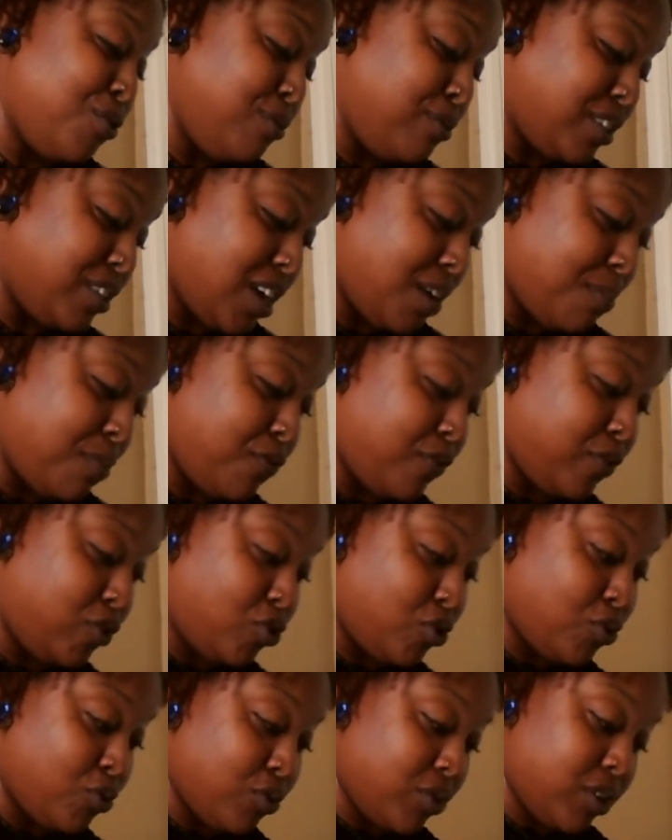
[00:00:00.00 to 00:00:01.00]
Who's coming for
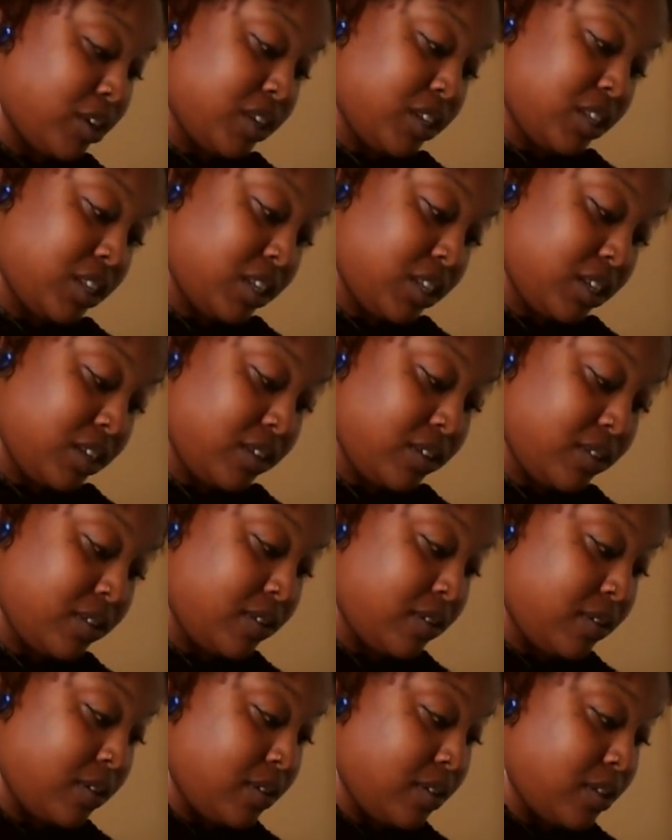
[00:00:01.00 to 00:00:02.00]
Taurus?
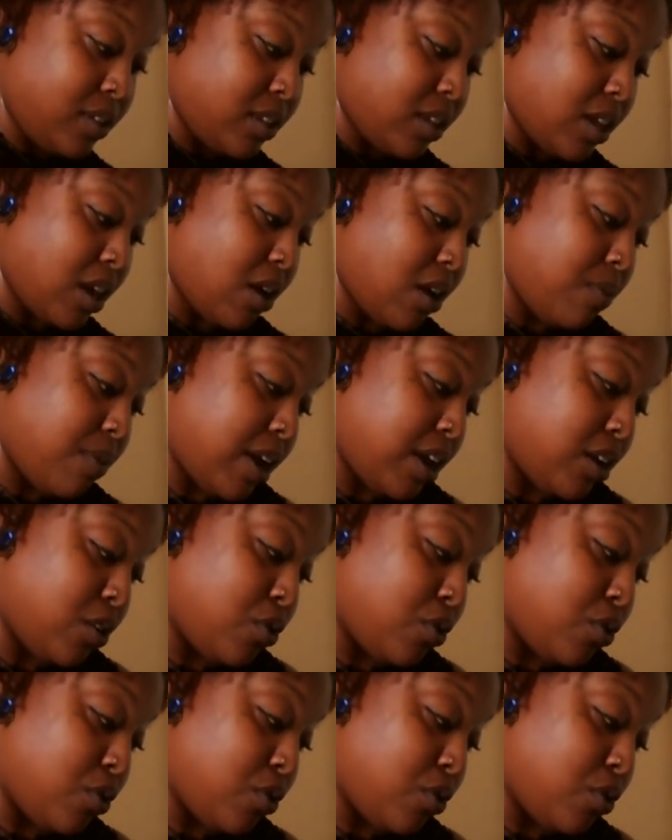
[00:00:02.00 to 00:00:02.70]
All right,